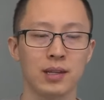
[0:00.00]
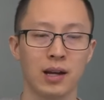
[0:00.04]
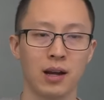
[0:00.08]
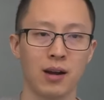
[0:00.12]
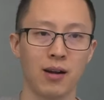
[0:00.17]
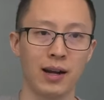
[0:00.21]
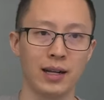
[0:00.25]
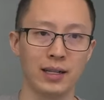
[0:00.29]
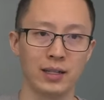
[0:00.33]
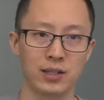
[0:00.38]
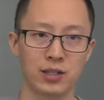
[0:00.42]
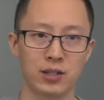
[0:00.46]
All
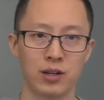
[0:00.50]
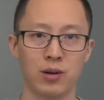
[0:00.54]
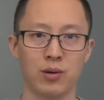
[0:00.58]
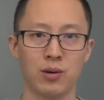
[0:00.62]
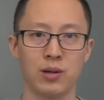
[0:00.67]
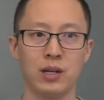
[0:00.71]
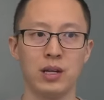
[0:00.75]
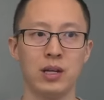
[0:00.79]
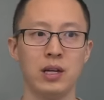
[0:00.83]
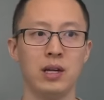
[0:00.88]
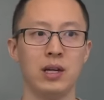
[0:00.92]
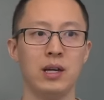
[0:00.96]
right, so
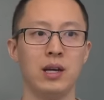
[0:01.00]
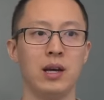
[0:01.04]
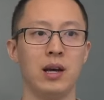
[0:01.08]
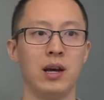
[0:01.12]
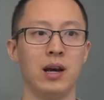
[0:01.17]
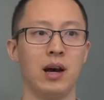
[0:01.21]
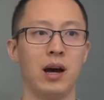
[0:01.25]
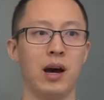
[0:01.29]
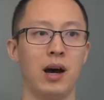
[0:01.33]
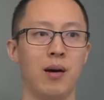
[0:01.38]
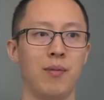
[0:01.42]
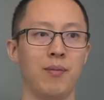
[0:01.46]

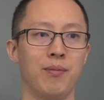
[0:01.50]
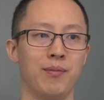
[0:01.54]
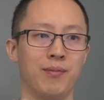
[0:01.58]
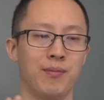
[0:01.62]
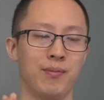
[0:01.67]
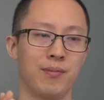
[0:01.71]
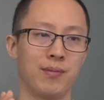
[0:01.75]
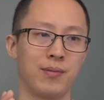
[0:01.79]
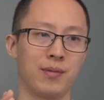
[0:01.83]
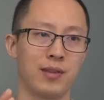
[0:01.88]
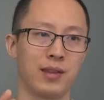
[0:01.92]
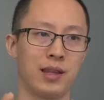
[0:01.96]
um,
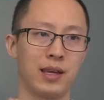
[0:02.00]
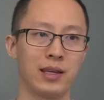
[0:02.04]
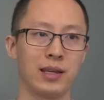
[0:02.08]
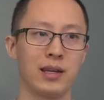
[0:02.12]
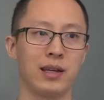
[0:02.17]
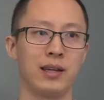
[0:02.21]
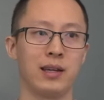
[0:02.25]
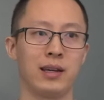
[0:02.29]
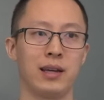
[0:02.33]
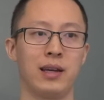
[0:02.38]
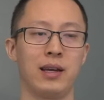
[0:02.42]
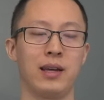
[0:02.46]

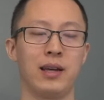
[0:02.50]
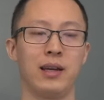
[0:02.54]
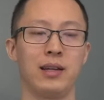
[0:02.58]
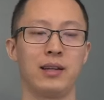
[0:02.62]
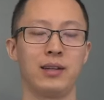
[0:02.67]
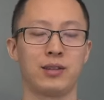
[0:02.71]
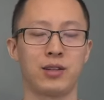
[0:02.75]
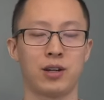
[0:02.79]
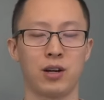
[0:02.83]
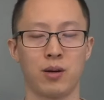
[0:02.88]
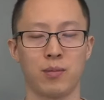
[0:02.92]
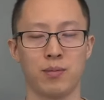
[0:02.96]
thinking
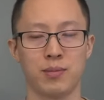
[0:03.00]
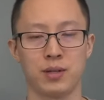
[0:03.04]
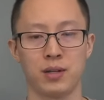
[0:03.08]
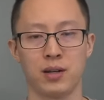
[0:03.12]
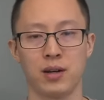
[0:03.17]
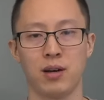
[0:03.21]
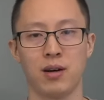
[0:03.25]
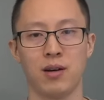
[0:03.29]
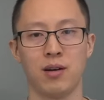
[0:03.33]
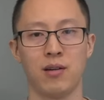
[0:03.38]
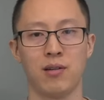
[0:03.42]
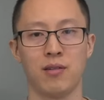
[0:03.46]
in terms
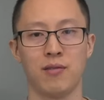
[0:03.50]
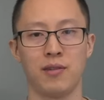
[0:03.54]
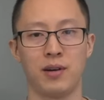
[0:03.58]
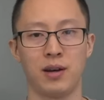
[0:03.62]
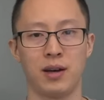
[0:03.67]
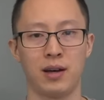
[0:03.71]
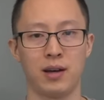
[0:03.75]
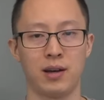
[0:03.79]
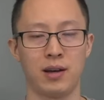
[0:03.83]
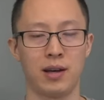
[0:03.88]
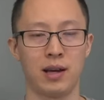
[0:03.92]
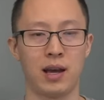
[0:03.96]
of
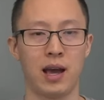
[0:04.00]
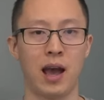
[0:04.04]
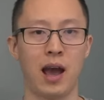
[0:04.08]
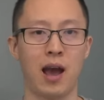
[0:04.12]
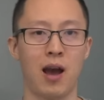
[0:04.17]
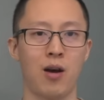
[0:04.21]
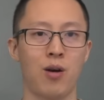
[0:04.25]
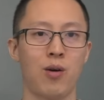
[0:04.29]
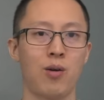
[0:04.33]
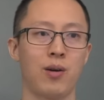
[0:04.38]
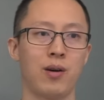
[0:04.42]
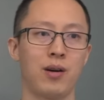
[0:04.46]

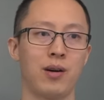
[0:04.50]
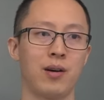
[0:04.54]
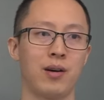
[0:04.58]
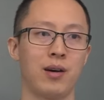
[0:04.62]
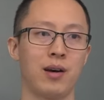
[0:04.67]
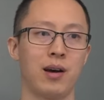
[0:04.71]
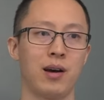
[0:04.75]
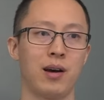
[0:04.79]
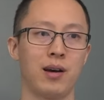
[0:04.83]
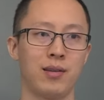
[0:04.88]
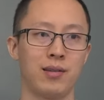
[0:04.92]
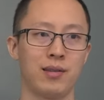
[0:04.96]
how
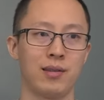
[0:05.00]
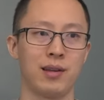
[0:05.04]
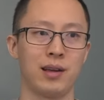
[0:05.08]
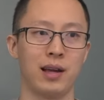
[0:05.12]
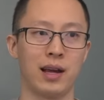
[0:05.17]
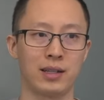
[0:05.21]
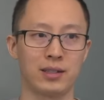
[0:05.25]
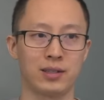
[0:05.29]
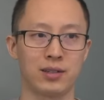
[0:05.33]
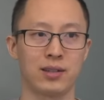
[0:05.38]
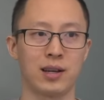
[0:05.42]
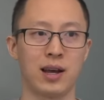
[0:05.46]
uh, the
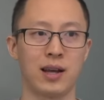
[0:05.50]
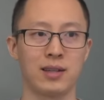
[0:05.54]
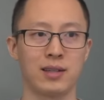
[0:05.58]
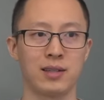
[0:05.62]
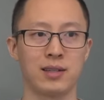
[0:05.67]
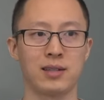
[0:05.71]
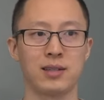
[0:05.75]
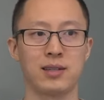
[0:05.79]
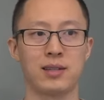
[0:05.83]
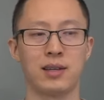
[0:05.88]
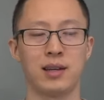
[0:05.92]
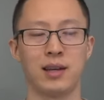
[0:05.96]

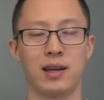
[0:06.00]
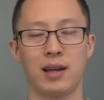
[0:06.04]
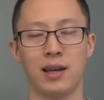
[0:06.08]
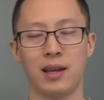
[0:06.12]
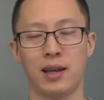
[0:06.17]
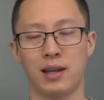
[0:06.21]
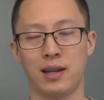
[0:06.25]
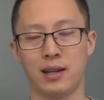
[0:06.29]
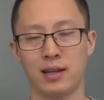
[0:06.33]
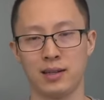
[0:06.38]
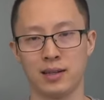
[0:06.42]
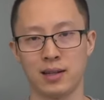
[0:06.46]
exercises
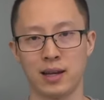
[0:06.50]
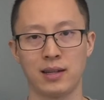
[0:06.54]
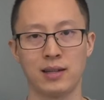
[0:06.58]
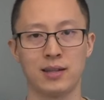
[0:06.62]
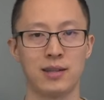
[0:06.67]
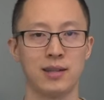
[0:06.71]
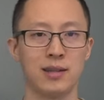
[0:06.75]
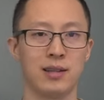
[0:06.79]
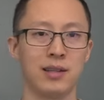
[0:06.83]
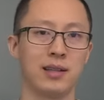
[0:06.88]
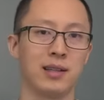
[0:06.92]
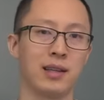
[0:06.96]
and
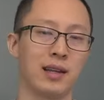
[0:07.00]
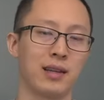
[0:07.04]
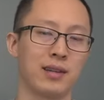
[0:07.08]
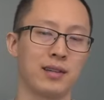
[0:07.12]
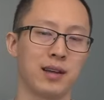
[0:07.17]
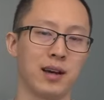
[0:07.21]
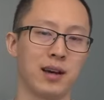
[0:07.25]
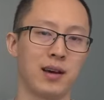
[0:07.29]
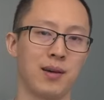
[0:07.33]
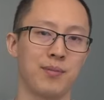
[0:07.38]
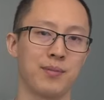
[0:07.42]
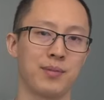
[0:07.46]
intensity that
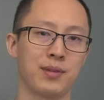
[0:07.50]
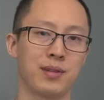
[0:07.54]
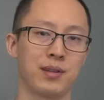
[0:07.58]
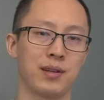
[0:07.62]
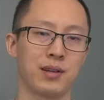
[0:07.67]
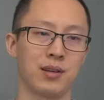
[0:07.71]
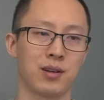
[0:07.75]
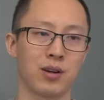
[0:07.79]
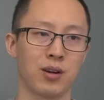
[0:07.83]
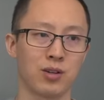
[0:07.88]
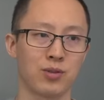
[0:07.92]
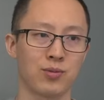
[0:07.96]
DOMS
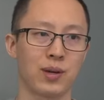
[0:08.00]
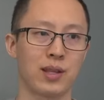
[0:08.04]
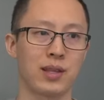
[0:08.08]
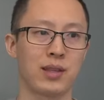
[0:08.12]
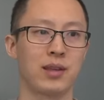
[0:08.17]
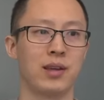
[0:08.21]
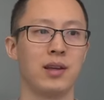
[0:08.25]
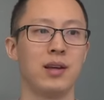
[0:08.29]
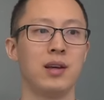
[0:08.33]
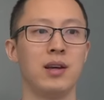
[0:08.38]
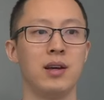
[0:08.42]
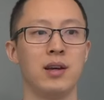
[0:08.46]
occurs
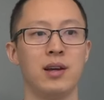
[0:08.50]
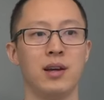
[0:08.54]
with,